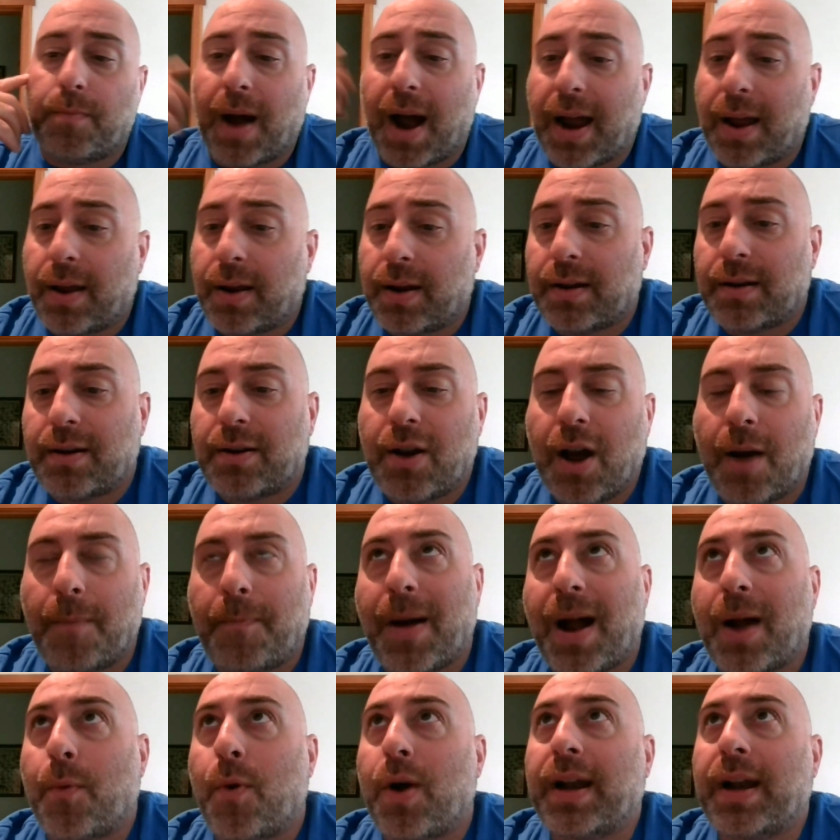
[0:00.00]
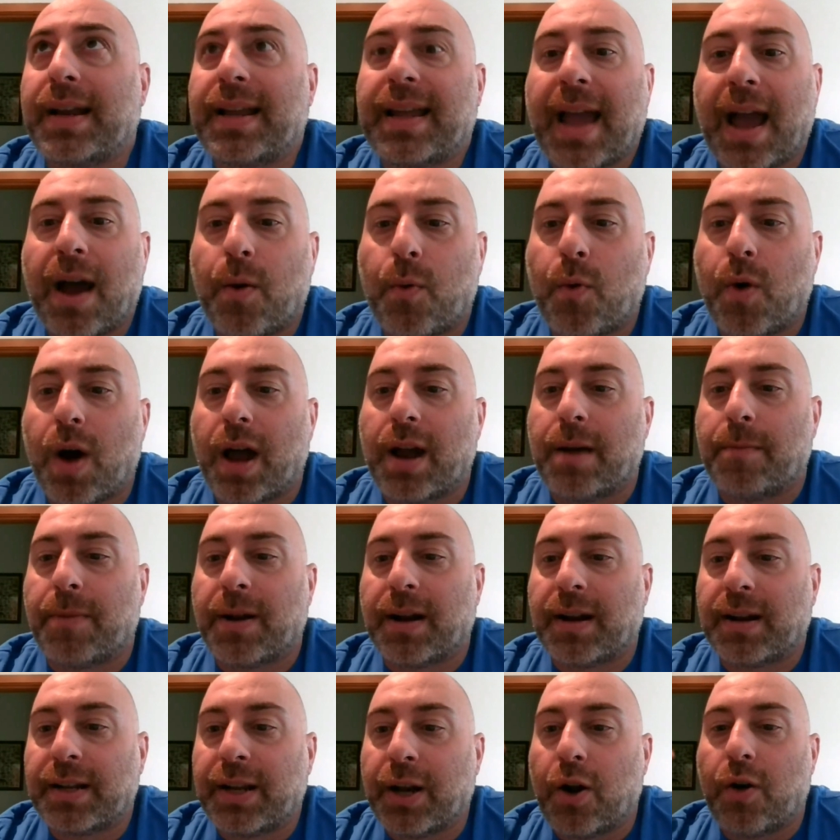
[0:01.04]
not buy one, get one,
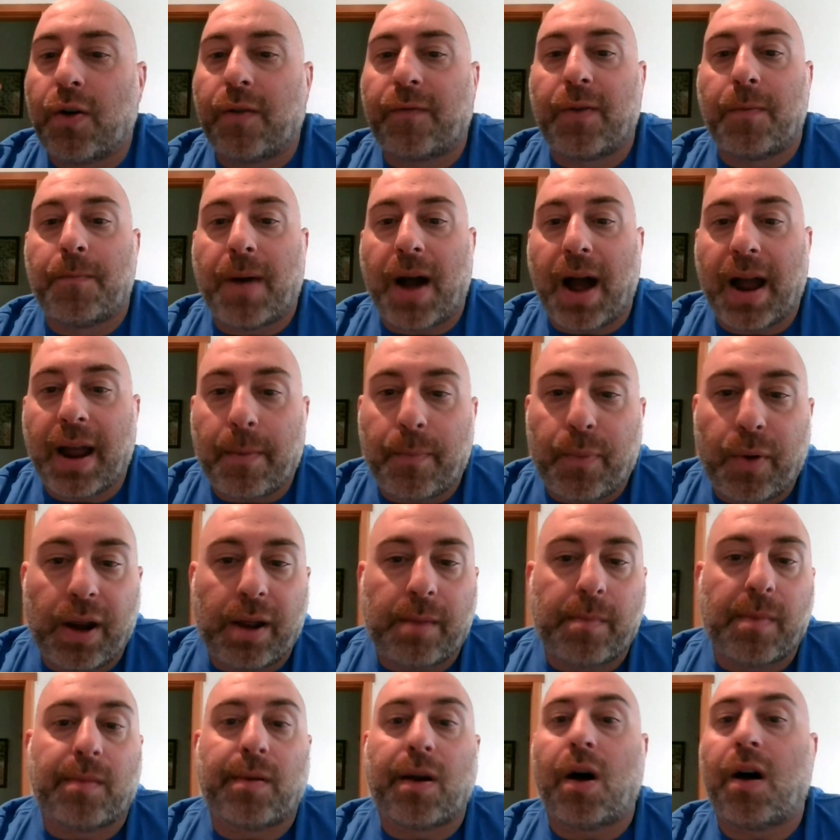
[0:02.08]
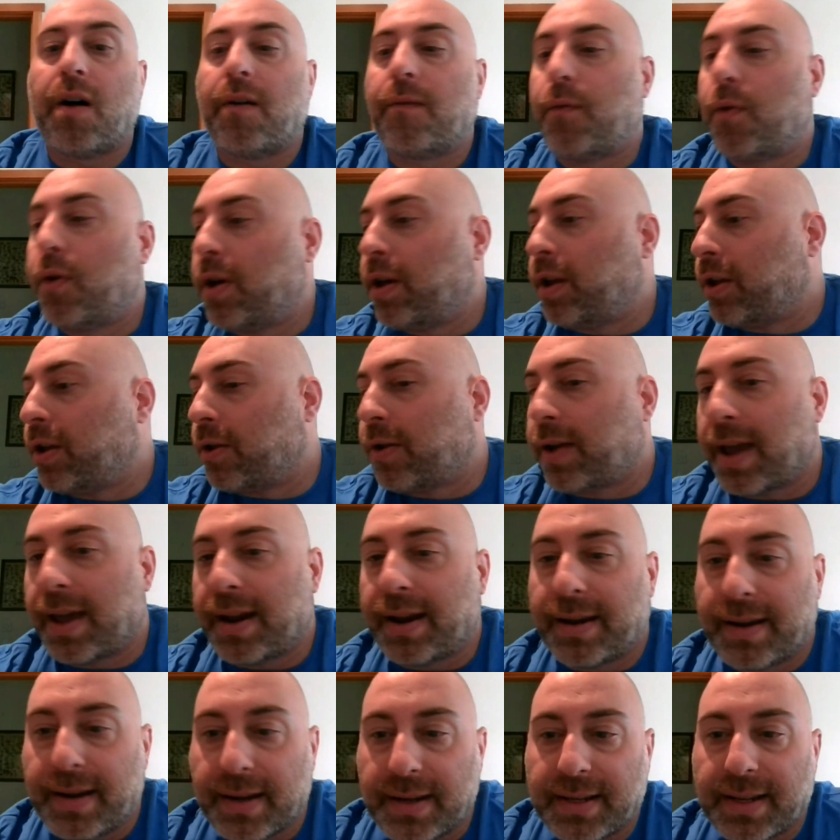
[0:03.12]
but, you know, if you buy a premium olive oil, you
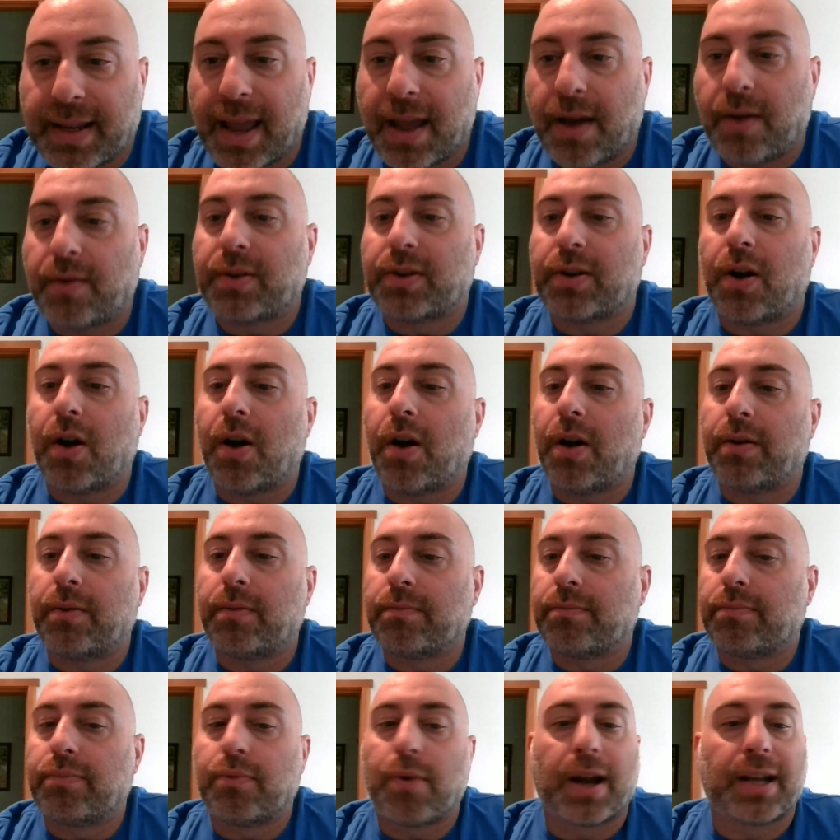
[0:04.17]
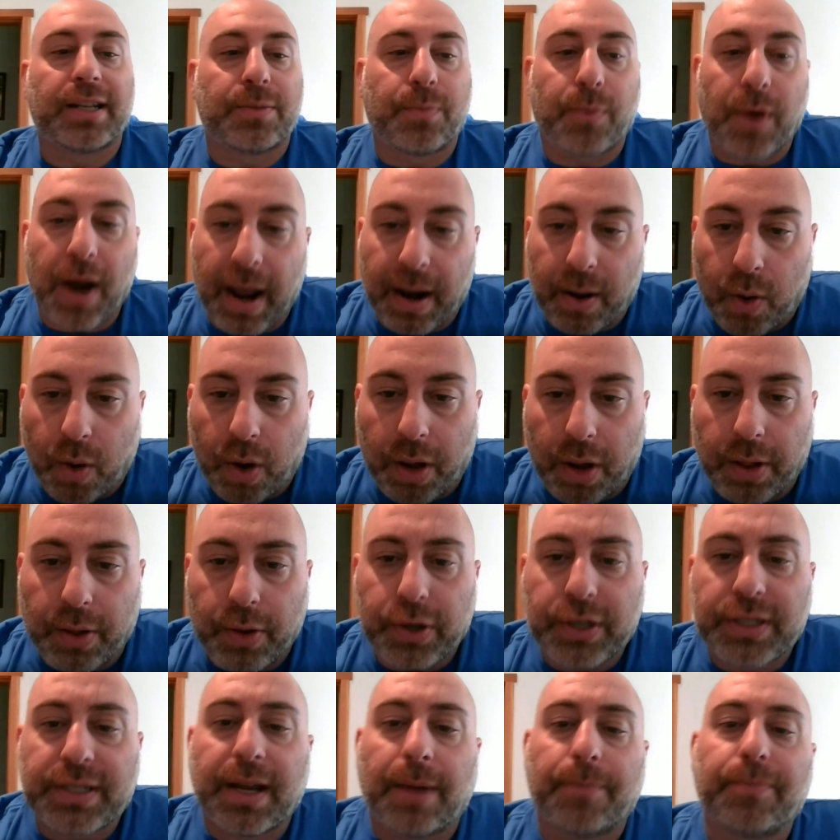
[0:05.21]
get a discount on rice bran oil
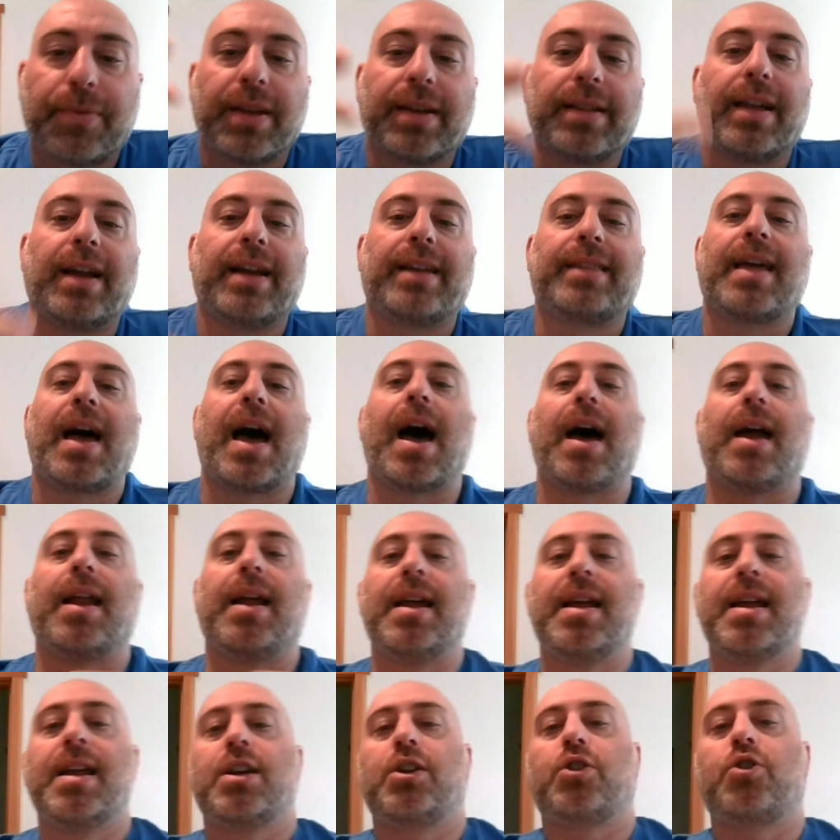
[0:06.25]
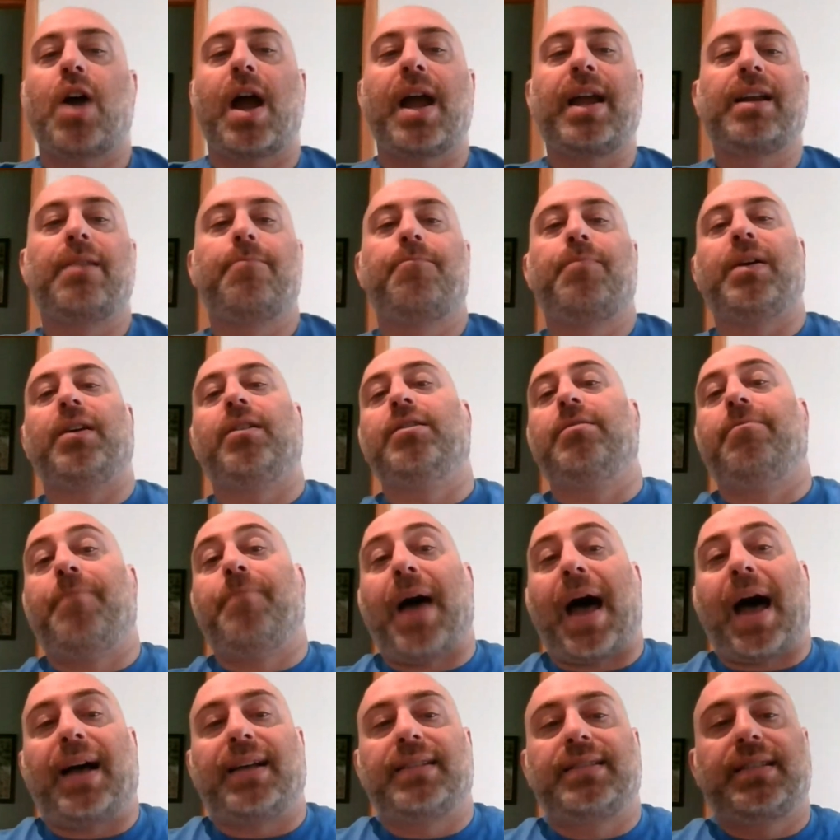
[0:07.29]
or something like that. Trying to build
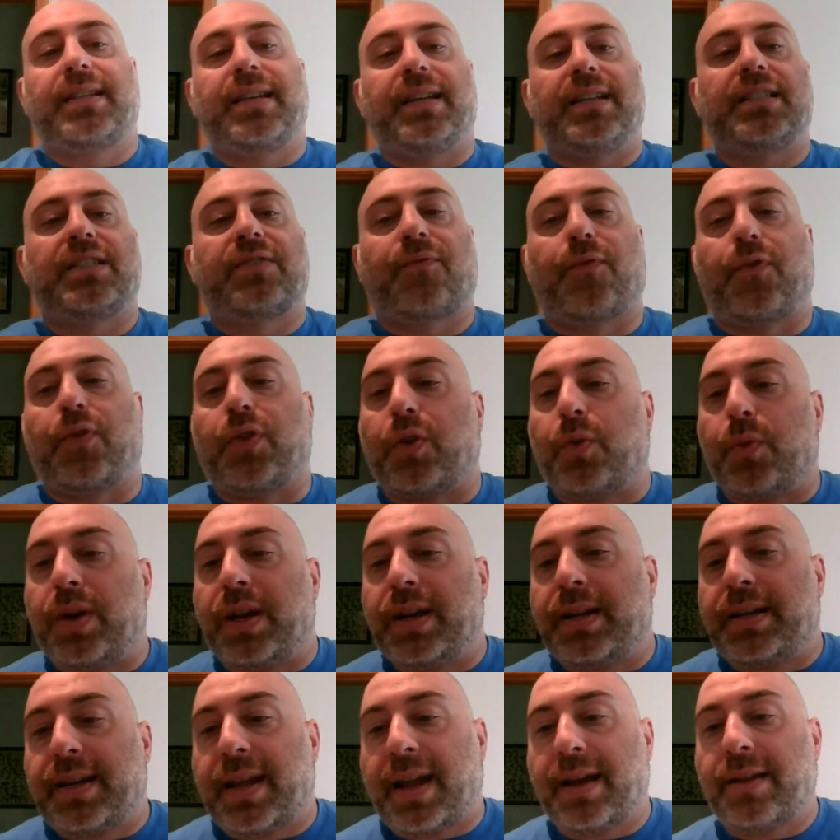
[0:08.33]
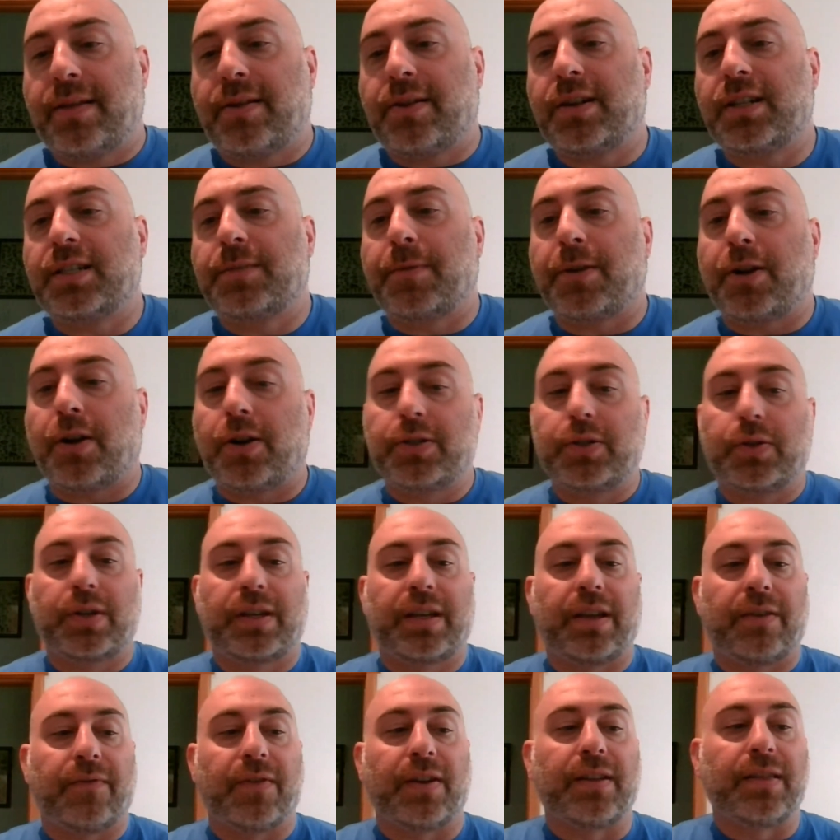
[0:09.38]
baskets for the retailers, but also
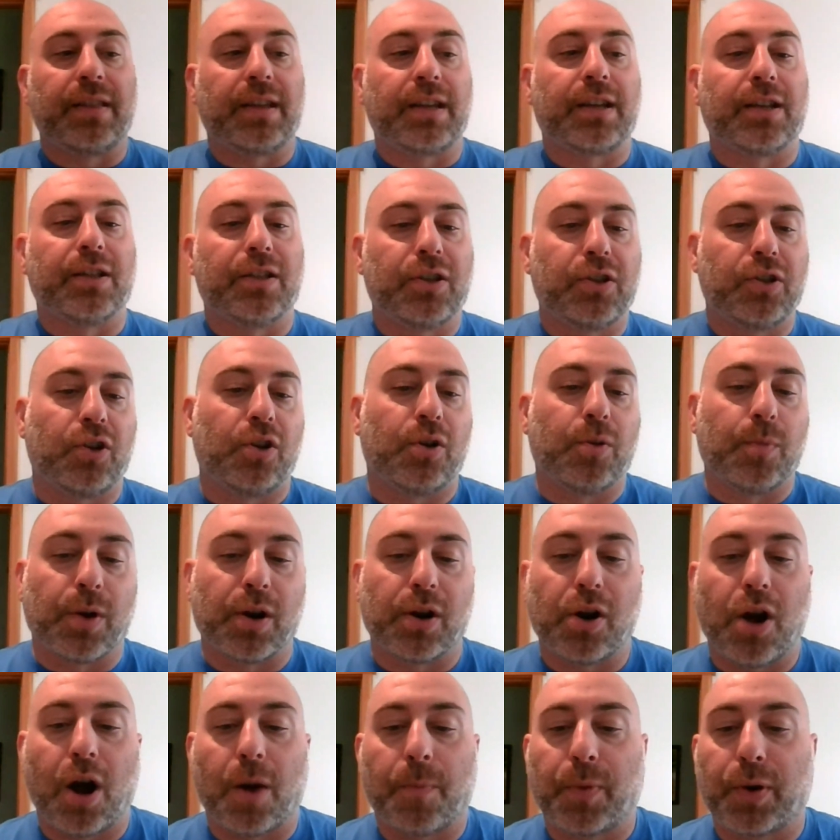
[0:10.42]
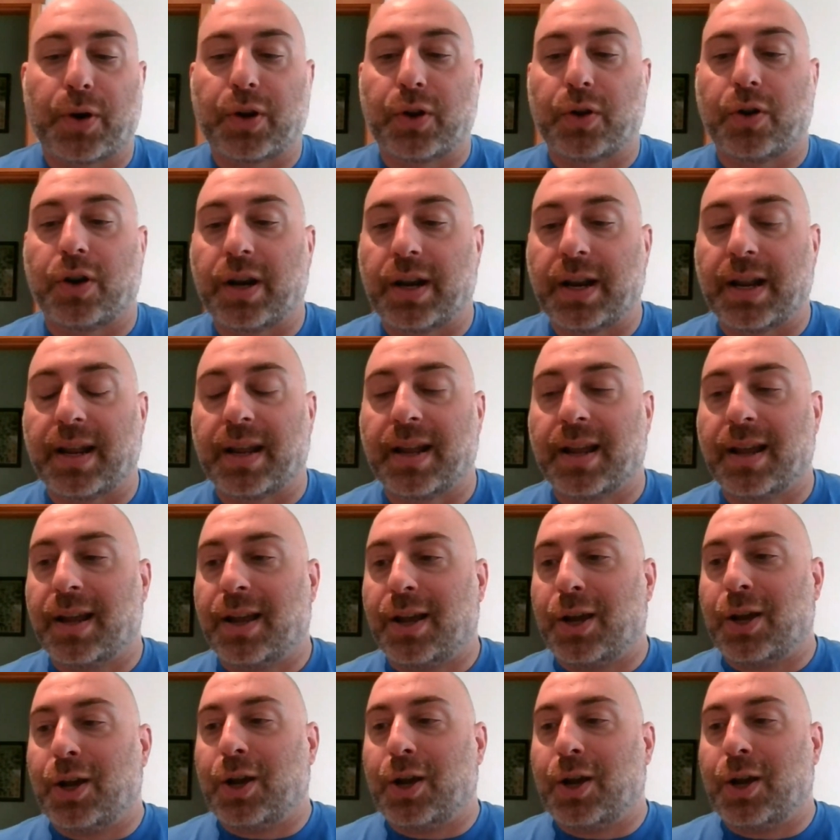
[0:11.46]
giving the consumer an opportunity